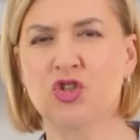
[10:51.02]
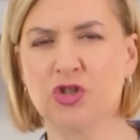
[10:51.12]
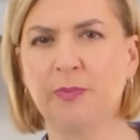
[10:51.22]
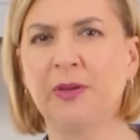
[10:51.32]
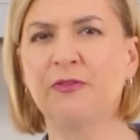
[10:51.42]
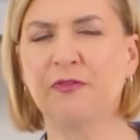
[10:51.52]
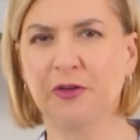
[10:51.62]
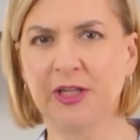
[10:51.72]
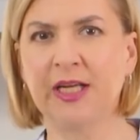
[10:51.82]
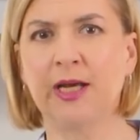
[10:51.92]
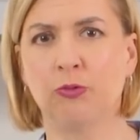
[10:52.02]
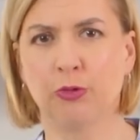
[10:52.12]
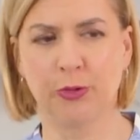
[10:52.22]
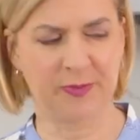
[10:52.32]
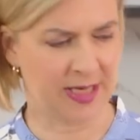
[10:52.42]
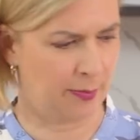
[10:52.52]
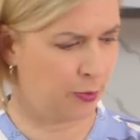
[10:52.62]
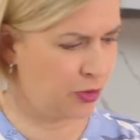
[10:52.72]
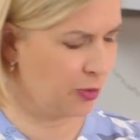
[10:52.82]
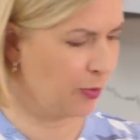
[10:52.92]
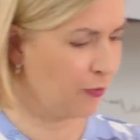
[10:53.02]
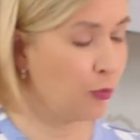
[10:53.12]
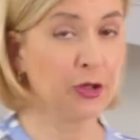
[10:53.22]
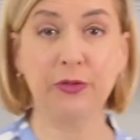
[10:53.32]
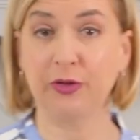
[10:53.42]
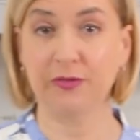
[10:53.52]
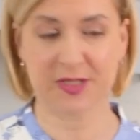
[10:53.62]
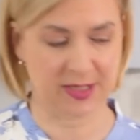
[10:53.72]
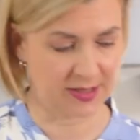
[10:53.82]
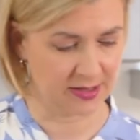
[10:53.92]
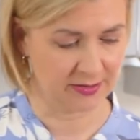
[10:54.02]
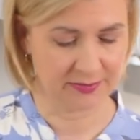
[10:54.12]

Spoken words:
should be fully at room temperature before you use it.